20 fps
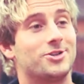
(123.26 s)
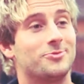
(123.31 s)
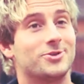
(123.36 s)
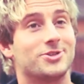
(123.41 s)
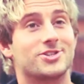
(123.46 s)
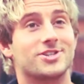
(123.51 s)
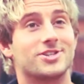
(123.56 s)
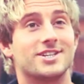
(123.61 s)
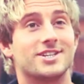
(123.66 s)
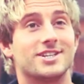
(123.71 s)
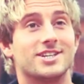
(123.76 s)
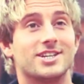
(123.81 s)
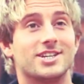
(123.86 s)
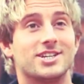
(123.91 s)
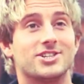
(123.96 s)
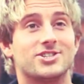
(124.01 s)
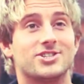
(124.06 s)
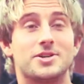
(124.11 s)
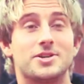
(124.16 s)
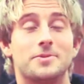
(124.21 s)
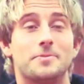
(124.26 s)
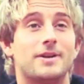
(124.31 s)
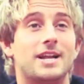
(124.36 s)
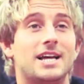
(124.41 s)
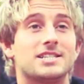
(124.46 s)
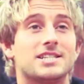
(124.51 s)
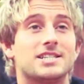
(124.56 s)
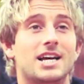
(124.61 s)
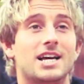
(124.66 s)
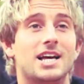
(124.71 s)
was as simple
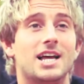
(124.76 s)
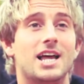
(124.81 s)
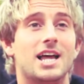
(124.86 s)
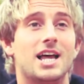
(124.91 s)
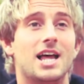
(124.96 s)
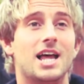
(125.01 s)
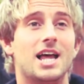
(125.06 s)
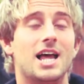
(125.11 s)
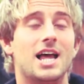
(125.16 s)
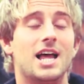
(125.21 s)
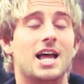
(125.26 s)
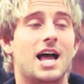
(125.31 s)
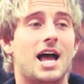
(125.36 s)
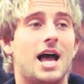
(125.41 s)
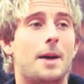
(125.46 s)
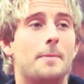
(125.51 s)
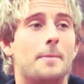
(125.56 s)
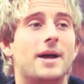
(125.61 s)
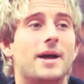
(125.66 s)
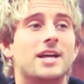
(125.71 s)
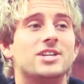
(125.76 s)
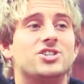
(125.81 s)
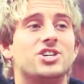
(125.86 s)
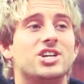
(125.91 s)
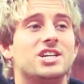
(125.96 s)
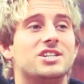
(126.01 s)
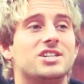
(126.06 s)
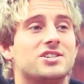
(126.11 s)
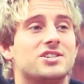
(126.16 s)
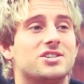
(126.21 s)
as I met
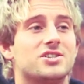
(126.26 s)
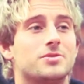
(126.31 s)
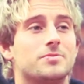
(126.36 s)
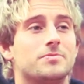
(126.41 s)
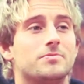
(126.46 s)
Jesus,